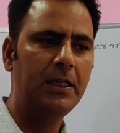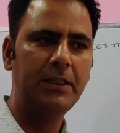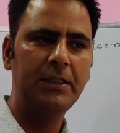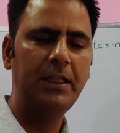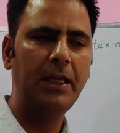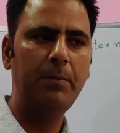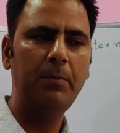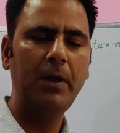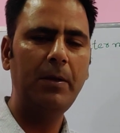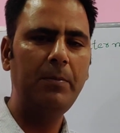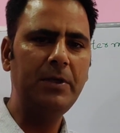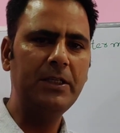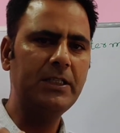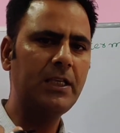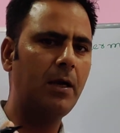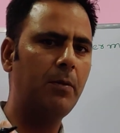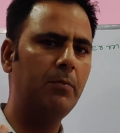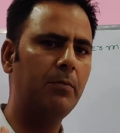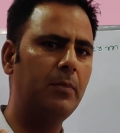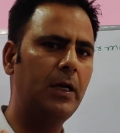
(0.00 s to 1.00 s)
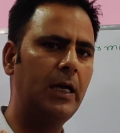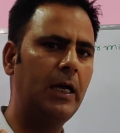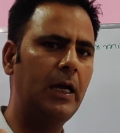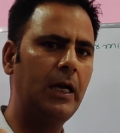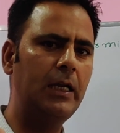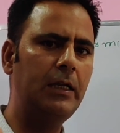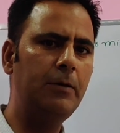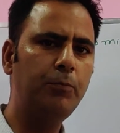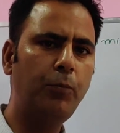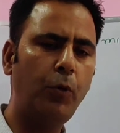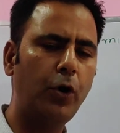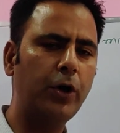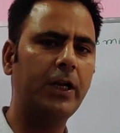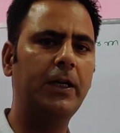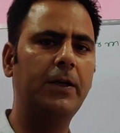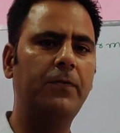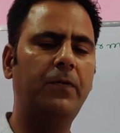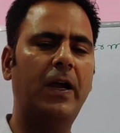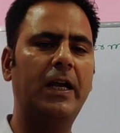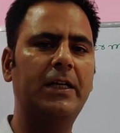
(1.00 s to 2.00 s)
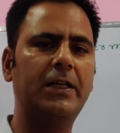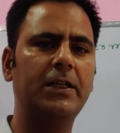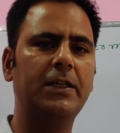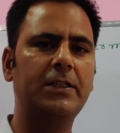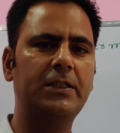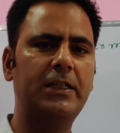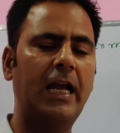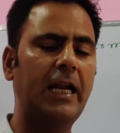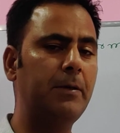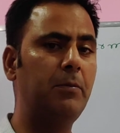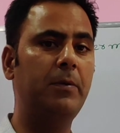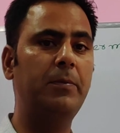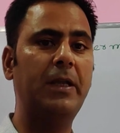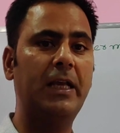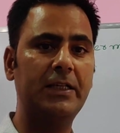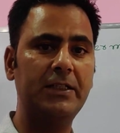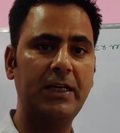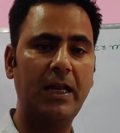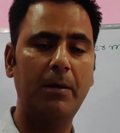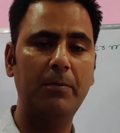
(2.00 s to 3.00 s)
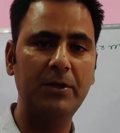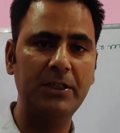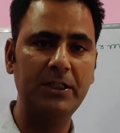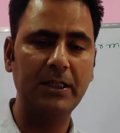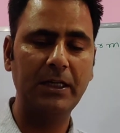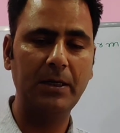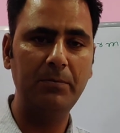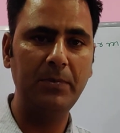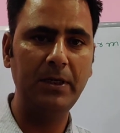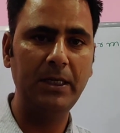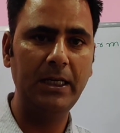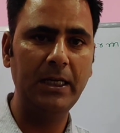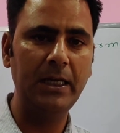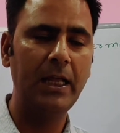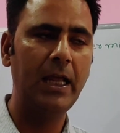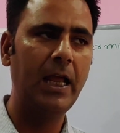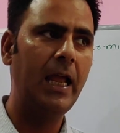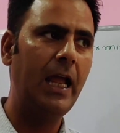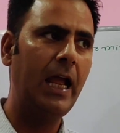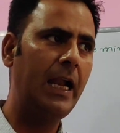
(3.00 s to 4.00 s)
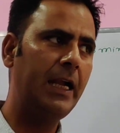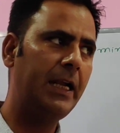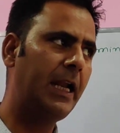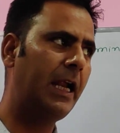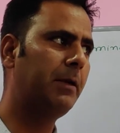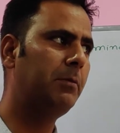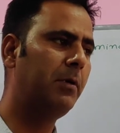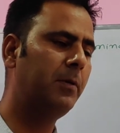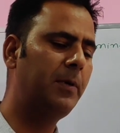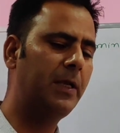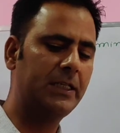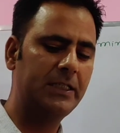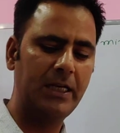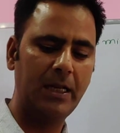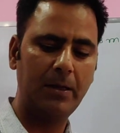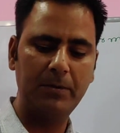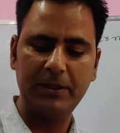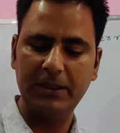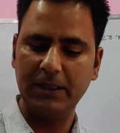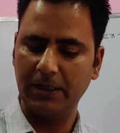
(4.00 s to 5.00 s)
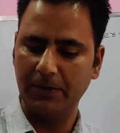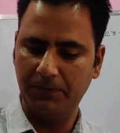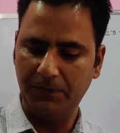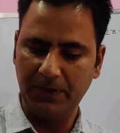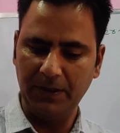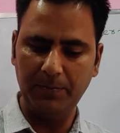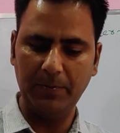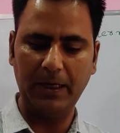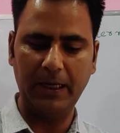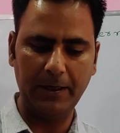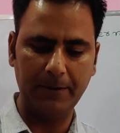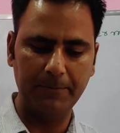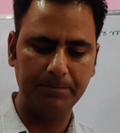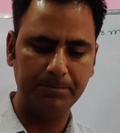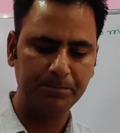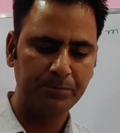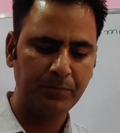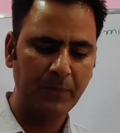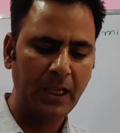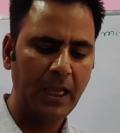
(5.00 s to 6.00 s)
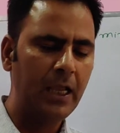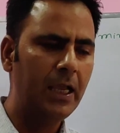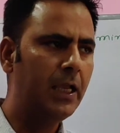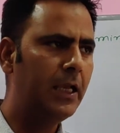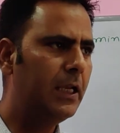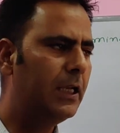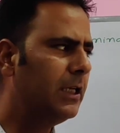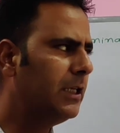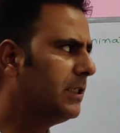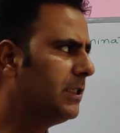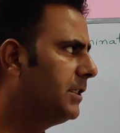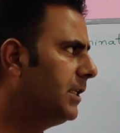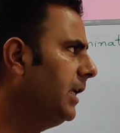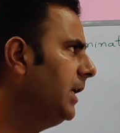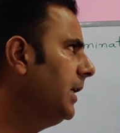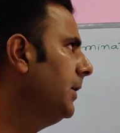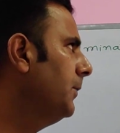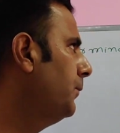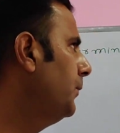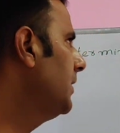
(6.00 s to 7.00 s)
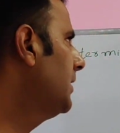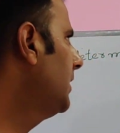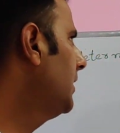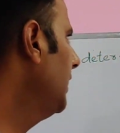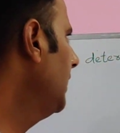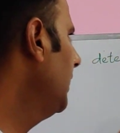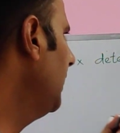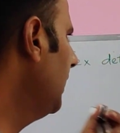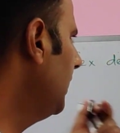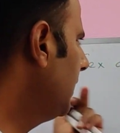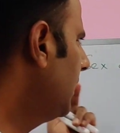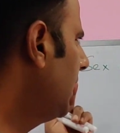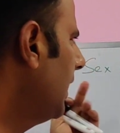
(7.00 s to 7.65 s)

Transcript: There may be some important factors that may be establishing a male and that may be establishing a female. See, if we see in